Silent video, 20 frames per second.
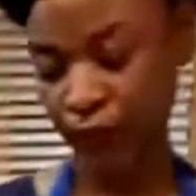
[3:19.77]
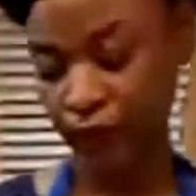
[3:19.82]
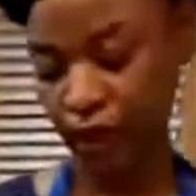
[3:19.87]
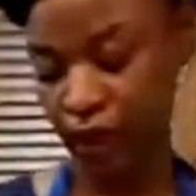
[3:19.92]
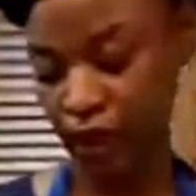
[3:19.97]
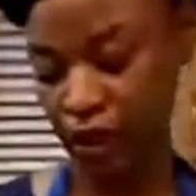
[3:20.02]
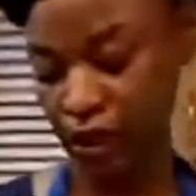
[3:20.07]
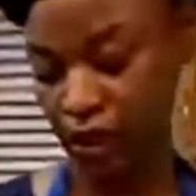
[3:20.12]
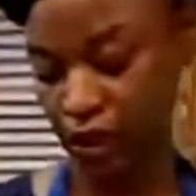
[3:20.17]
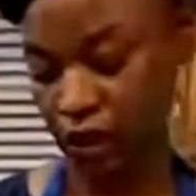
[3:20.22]

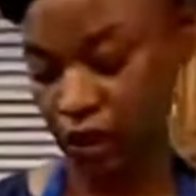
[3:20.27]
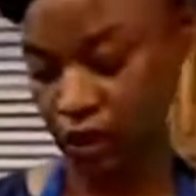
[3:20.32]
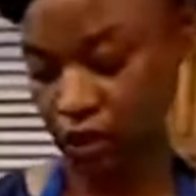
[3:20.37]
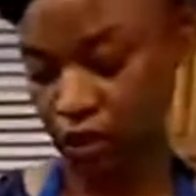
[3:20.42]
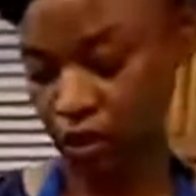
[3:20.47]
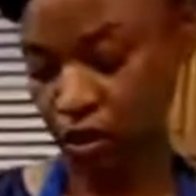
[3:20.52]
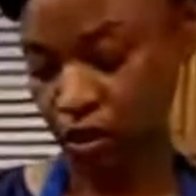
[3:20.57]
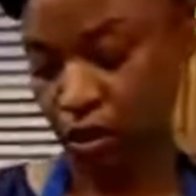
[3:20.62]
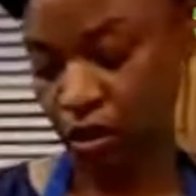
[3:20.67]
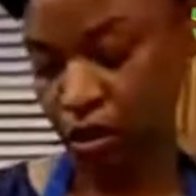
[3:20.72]
Japanese
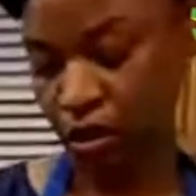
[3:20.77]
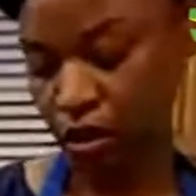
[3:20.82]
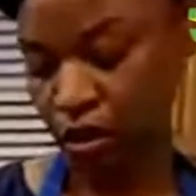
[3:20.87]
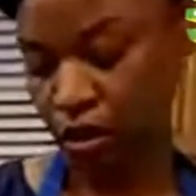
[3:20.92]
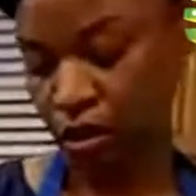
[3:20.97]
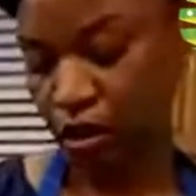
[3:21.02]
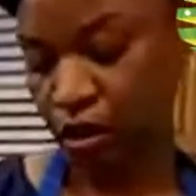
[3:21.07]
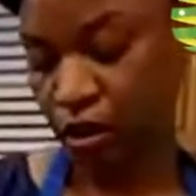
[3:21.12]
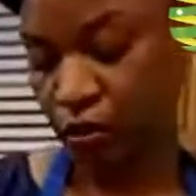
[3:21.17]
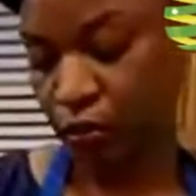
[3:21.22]

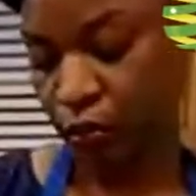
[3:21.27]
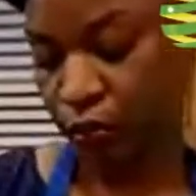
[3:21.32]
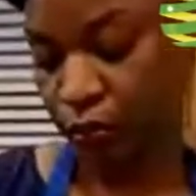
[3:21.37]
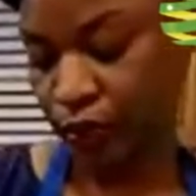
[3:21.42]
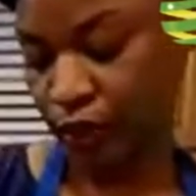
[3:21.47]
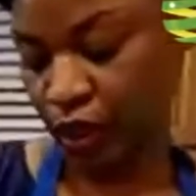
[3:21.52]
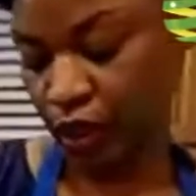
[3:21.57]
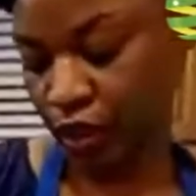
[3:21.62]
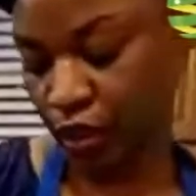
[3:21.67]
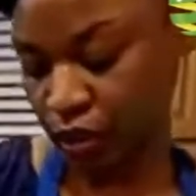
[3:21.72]
sweet
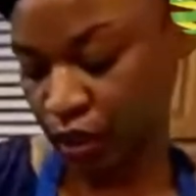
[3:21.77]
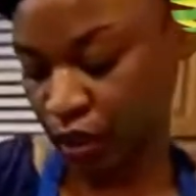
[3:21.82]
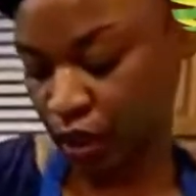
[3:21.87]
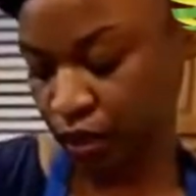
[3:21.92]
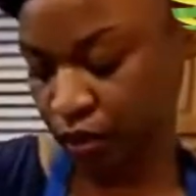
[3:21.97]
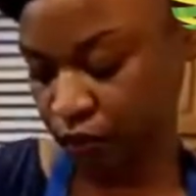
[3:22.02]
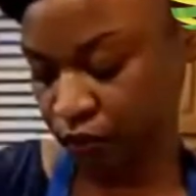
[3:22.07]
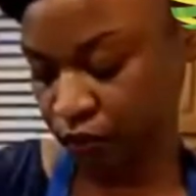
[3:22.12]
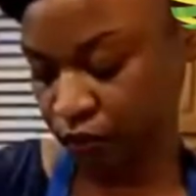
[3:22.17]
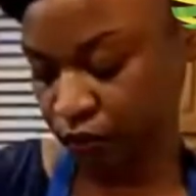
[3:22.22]
potato
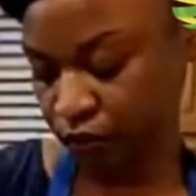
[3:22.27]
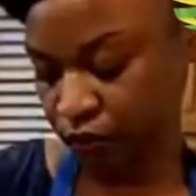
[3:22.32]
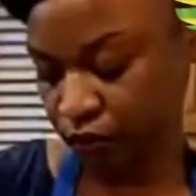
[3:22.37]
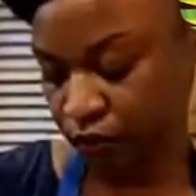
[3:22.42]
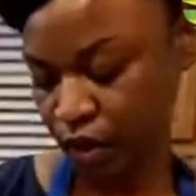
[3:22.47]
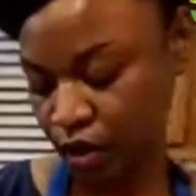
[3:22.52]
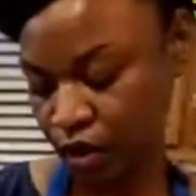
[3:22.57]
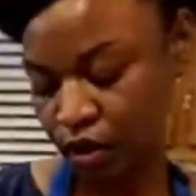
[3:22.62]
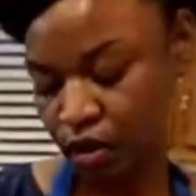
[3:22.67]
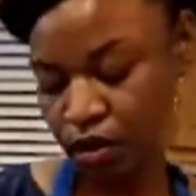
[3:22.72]
here.
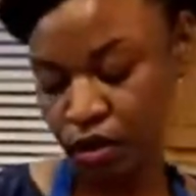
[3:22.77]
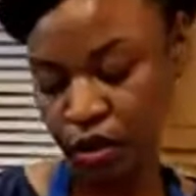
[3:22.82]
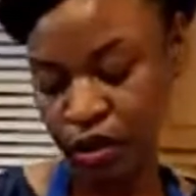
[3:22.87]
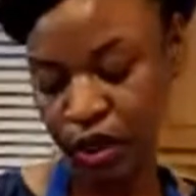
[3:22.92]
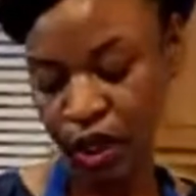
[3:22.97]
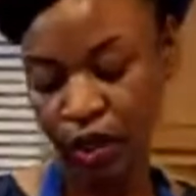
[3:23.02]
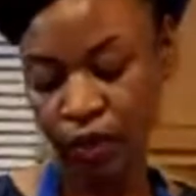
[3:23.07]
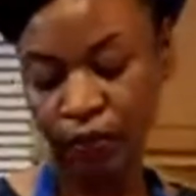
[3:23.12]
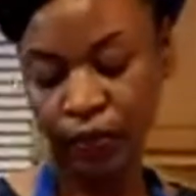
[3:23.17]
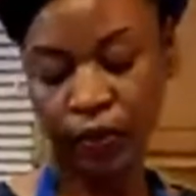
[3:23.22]

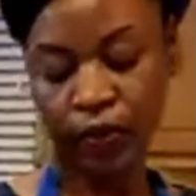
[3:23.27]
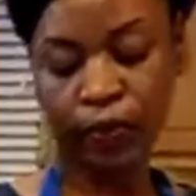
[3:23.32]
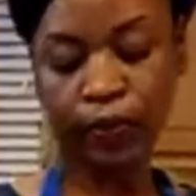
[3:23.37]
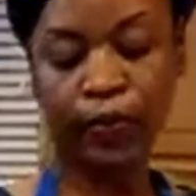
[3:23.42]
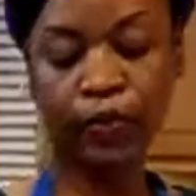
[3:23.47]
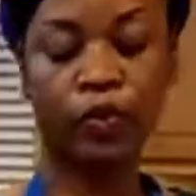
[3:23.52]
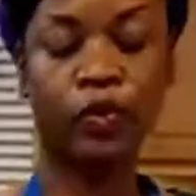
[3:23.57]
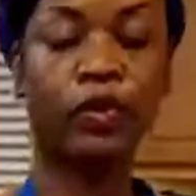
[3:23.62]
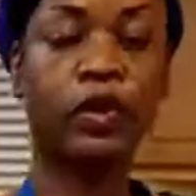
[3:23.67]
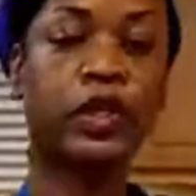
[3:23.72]
So it's kind of
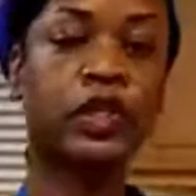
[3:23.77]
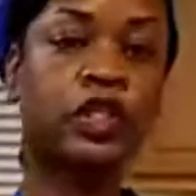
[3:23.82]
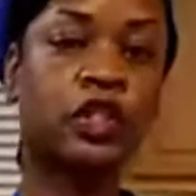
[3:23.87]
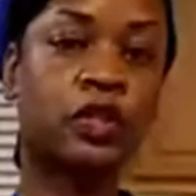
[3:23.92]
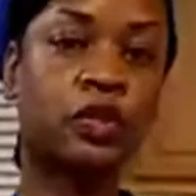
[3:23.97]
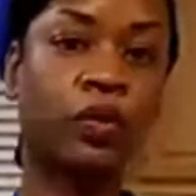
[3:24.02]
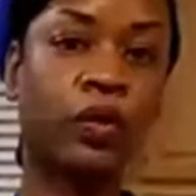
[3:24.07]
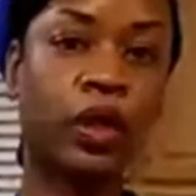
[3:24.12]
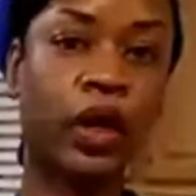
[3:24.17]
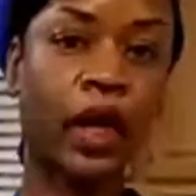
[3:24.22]

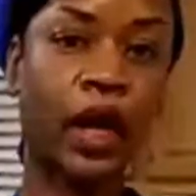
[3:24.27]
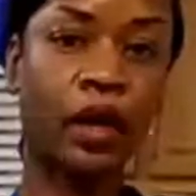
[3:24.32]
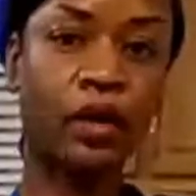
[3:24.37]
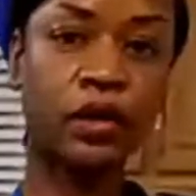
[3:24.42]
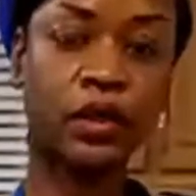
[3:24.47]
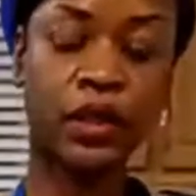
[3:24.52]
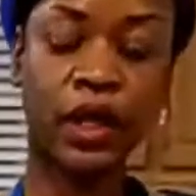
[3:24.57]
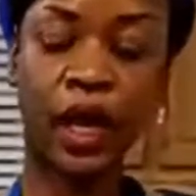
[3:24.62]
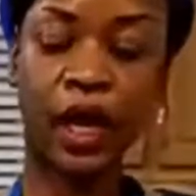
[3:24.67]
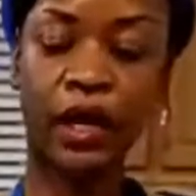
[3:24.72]
purplish on the
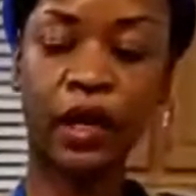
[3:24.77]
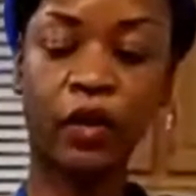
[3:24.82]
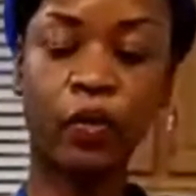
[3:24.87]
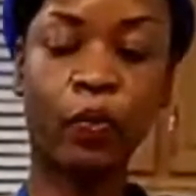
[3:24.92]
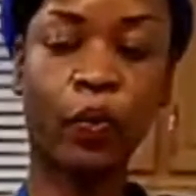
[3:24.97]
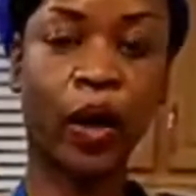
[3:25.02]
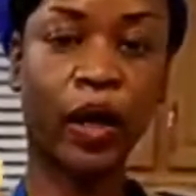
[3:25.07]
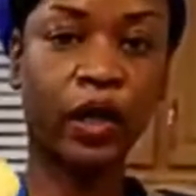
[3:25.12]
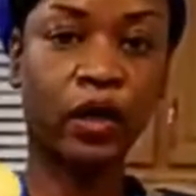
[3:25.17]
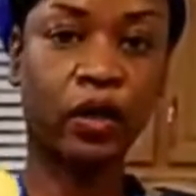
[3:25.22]
outside
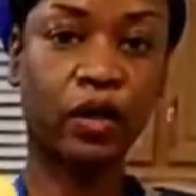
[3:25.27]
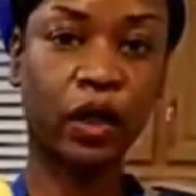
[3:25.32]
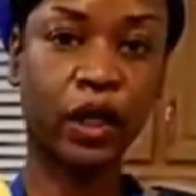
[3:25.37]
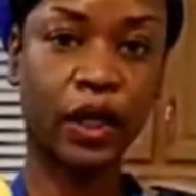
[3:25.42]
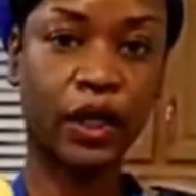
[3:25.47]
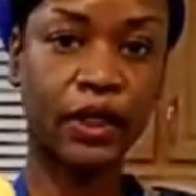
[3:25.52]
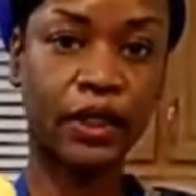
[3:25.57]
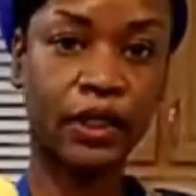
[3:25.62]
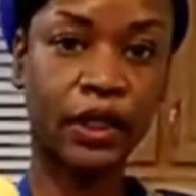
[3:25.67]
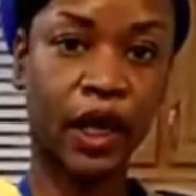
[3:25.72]
and white on
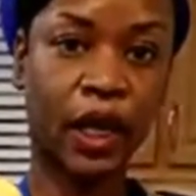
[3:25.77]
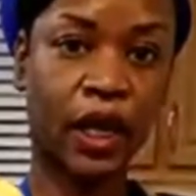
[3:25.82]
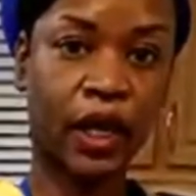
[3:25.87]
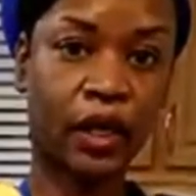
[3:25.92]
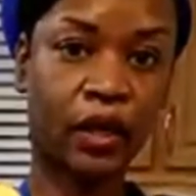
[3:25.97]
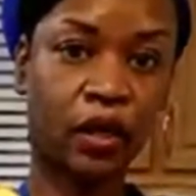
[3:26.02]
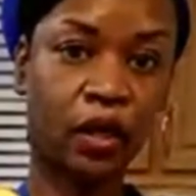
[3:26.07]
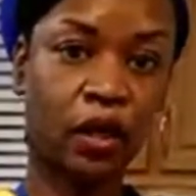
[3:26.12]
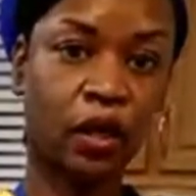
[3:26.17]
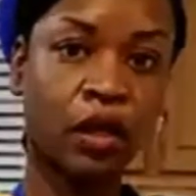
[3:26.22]
the
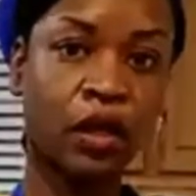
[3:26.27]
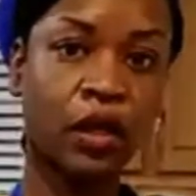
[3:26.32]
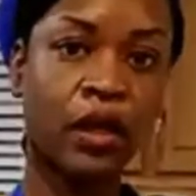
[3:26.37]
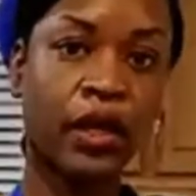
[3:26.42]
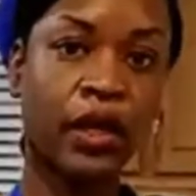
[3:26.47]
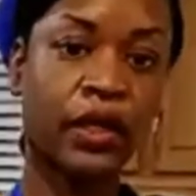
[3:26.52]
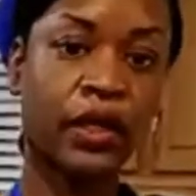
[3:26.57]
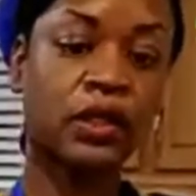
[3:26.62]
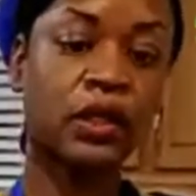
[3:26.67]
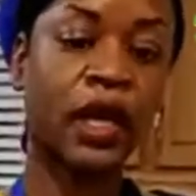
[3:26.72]
inside.
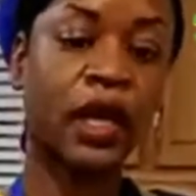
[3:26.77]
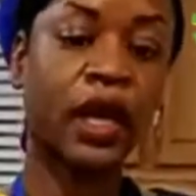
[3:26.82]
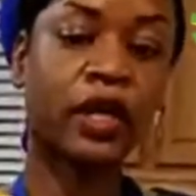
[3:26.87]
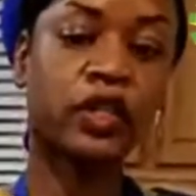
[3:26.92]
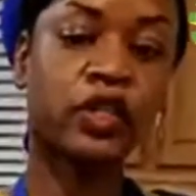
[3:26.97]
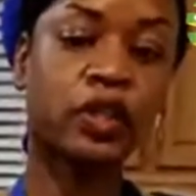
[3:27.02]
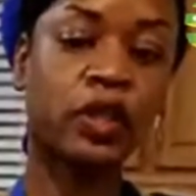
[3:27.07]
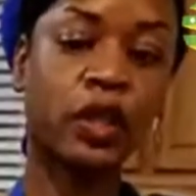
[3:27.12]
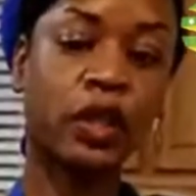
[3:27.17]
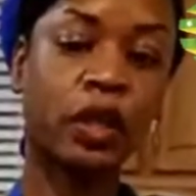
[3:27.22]
It's
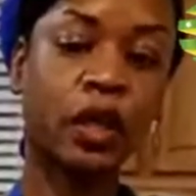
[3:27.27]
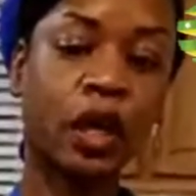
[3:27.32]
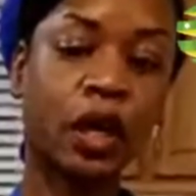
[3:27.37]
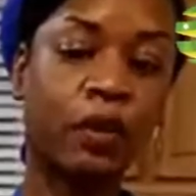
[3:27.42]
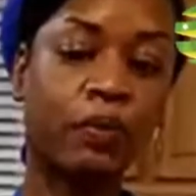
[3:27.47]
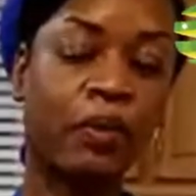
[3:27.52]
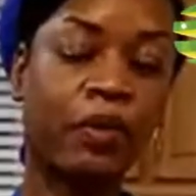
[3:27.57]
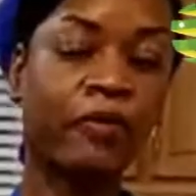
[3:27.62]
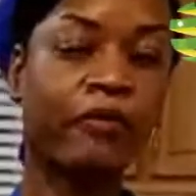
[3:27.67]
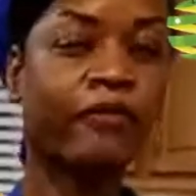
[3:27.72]
actually
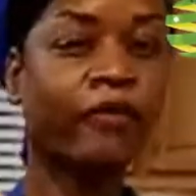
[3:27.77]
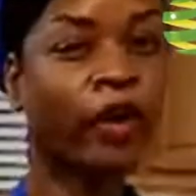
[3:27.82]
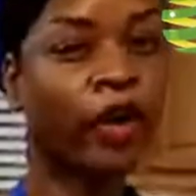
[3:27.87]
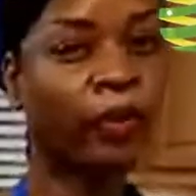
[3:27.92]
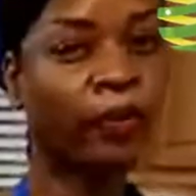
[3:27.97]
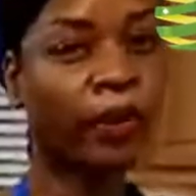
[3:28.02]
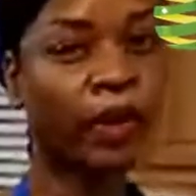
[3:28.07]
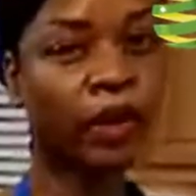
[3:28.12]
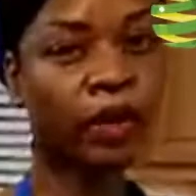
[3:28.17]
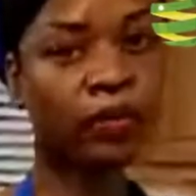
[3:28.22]
a
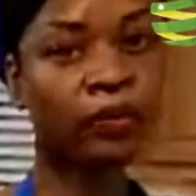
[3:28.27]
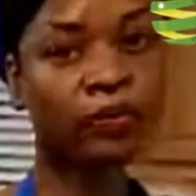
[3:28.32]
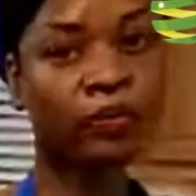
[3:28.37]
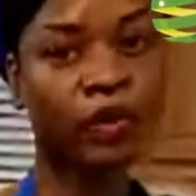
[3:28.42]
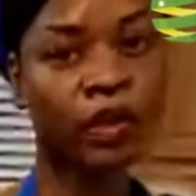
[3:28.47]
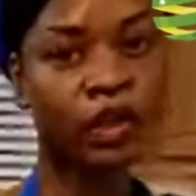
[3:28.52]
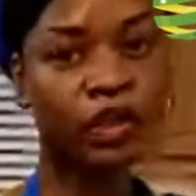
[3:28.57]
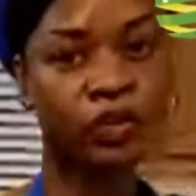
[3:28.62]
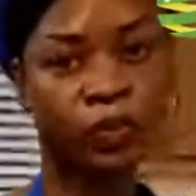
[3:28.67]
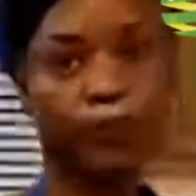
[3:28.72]
firmer
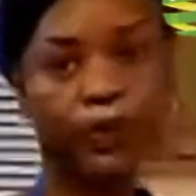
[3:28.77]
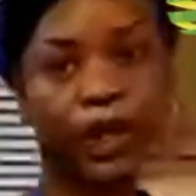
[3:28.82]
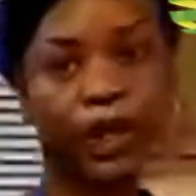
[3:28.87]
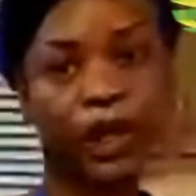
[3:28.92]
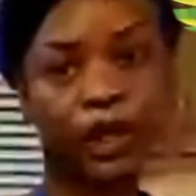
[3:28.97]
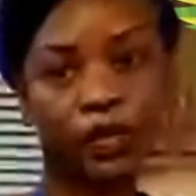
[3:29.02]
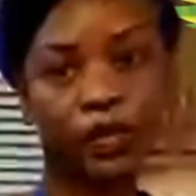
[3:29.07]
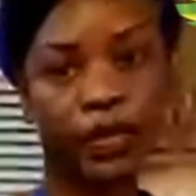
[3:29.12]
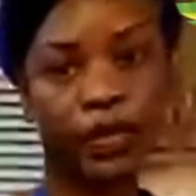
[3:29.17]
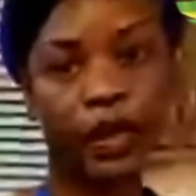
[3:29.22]
sweet
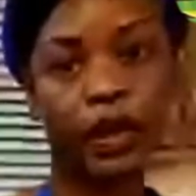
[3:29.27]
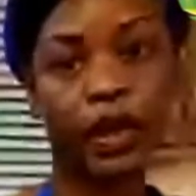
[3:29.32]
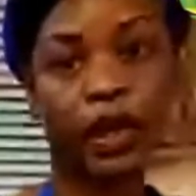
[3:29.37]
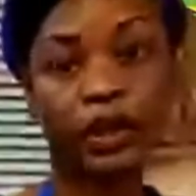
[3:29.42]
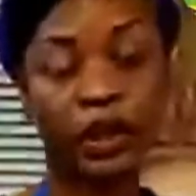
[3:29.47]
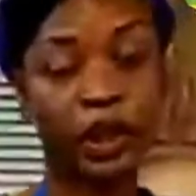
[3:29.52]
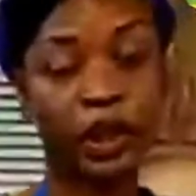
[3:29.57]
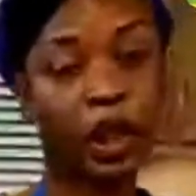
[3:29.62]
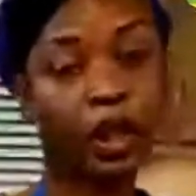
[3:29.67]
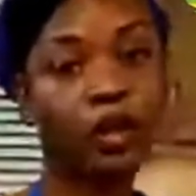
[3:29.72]
potato than like
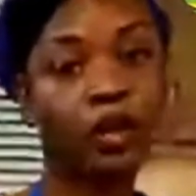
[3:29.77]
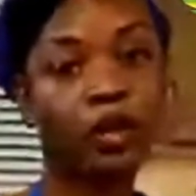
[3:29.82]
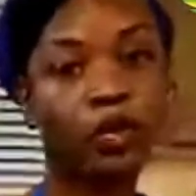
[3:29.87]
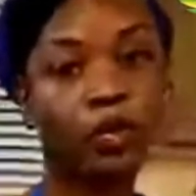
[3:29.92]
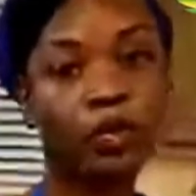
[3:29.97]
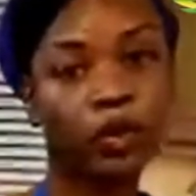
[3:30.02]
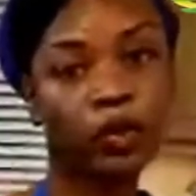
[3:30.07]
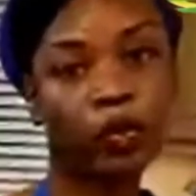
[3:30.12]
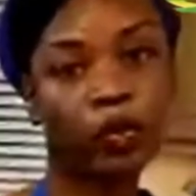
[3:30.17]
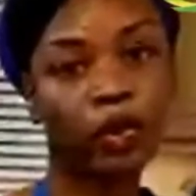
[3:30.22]
yellow and
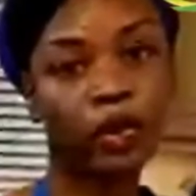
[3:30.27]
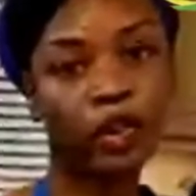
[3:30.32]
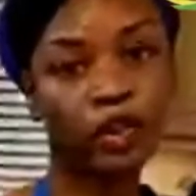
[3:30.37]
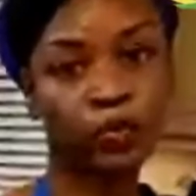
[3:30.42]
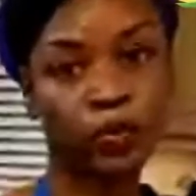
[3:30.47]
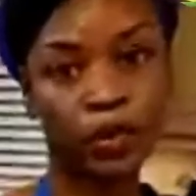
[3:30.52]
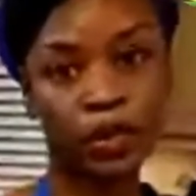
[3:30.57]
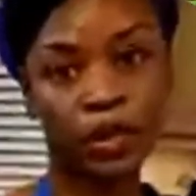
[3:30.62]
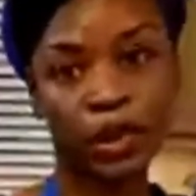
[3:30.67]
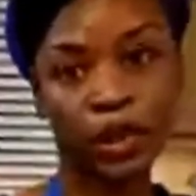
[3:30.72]
orange
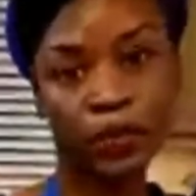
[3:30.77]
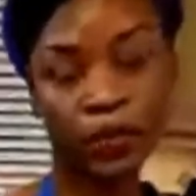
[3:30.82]
ones that we're